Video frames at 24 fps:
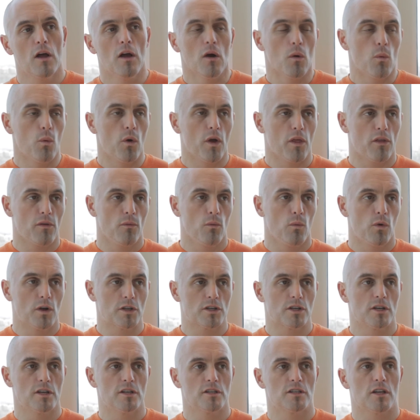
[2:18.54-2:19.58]

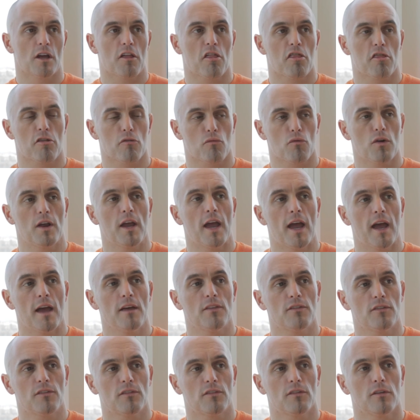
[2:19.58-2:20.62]
which is a
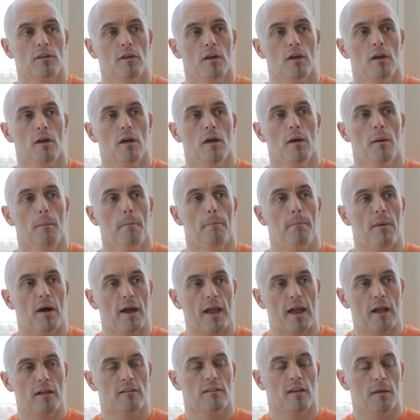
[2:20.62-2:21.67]
3/8 by
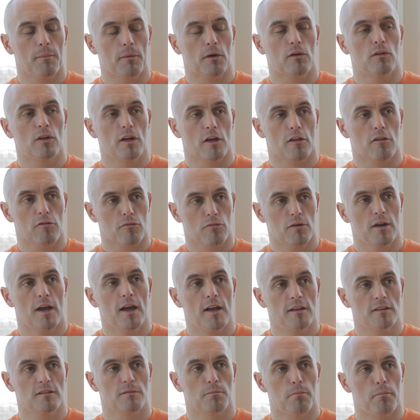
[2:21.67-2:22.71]
typically a
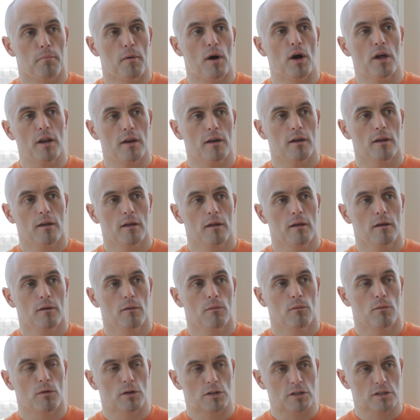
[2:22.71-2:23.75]
3/8 butt,
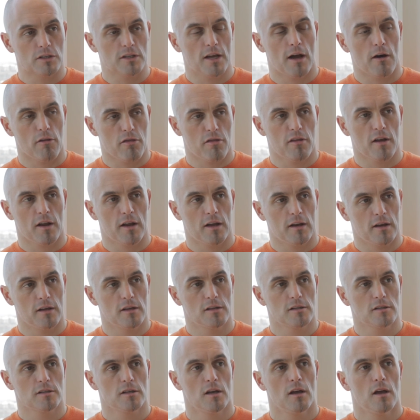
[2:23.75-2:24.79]
which is how thick it
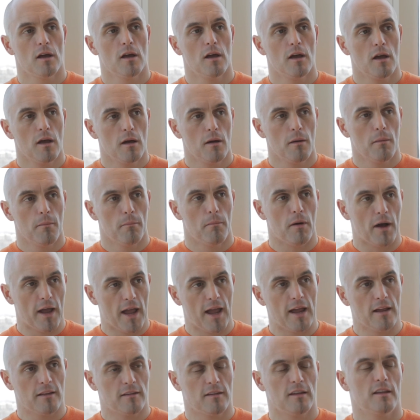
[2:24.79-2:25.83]
is, by
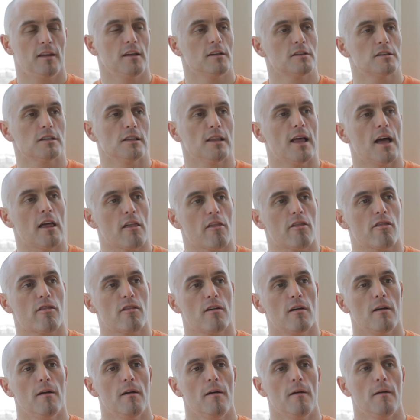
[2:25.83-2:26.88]
18-inch length,
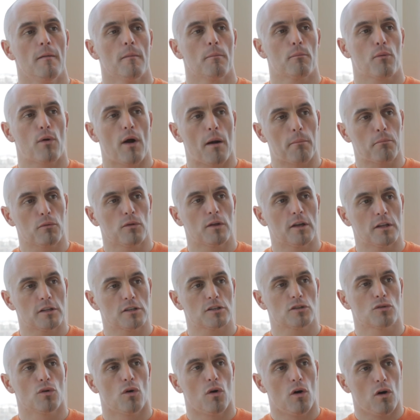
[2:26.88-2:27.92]
properly
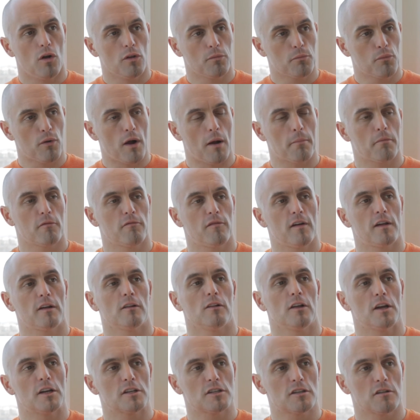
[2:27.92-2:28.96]
installed, proper
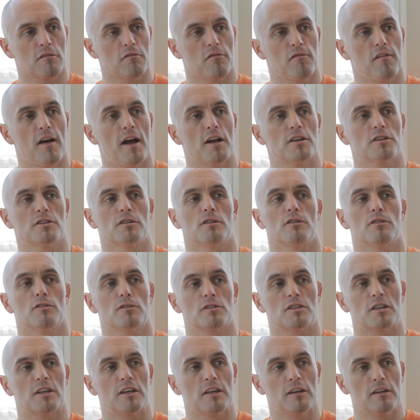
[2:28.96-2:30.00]
ventilation,
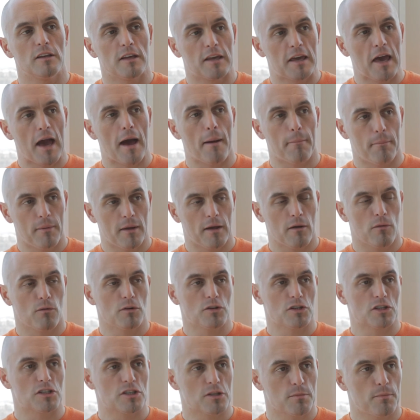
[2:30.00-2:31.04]
fasteners, gapping,
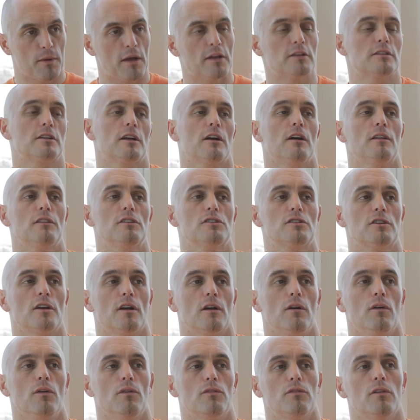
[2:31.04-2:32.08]
which is spacing on the
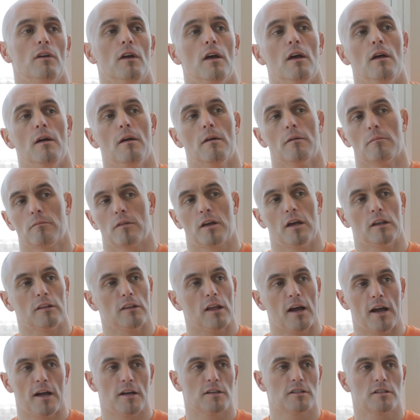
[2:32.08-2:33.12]
shingles, can
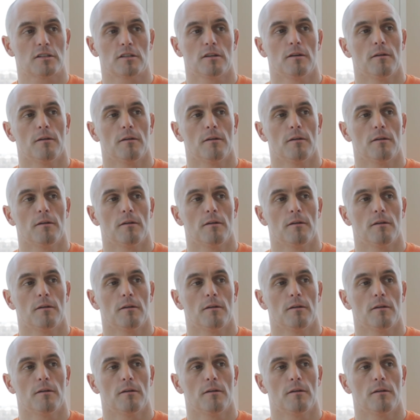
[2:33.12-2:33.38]
last